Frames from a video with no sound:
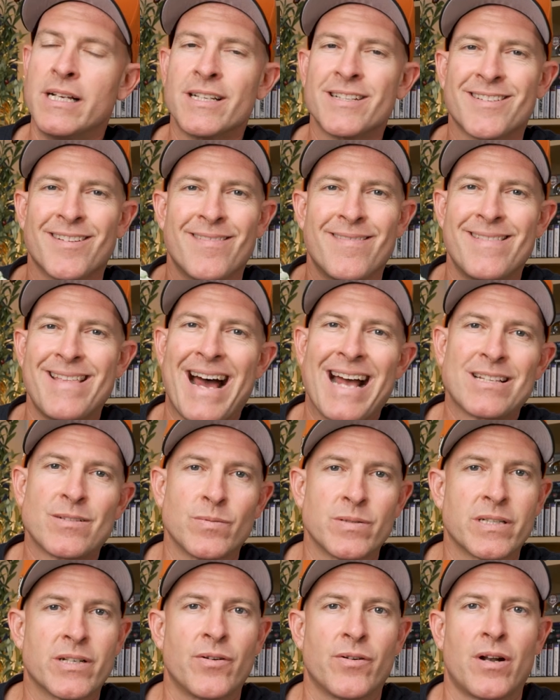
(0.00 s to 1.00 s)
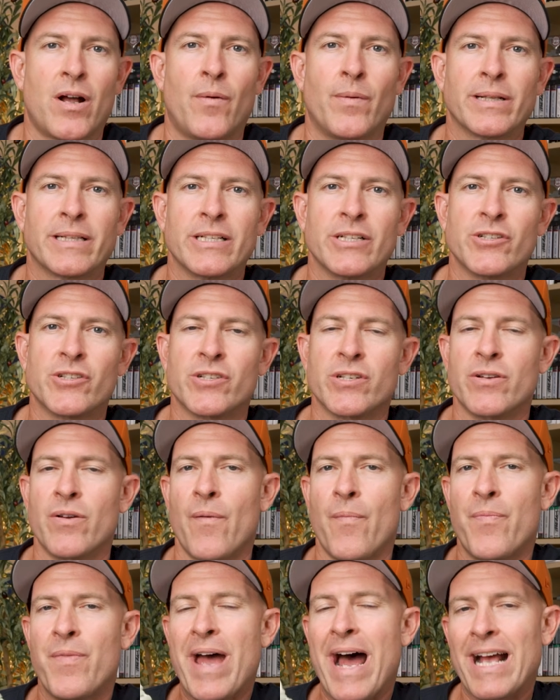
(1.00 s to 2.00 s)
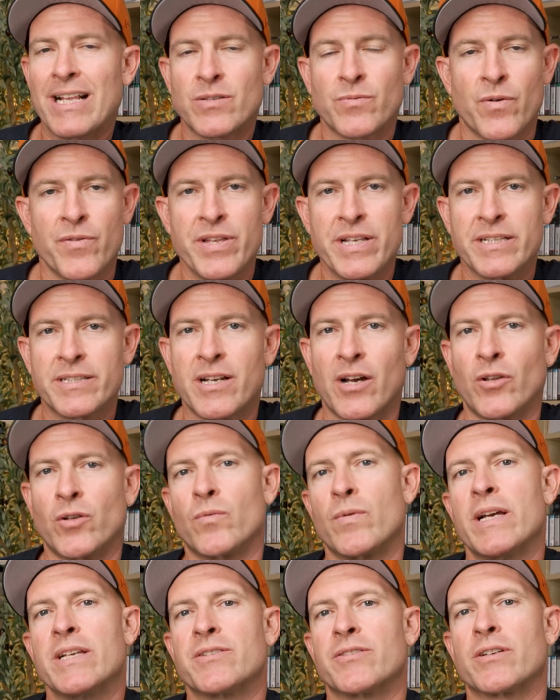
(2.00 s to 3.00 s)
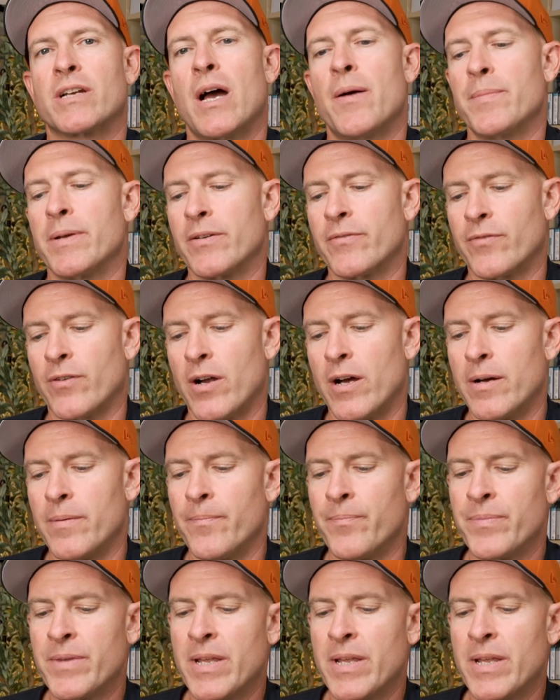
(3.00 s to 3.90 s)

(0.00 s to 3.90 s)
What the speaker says: So that's what's going on with this shoe. That's where these colorways are coming from.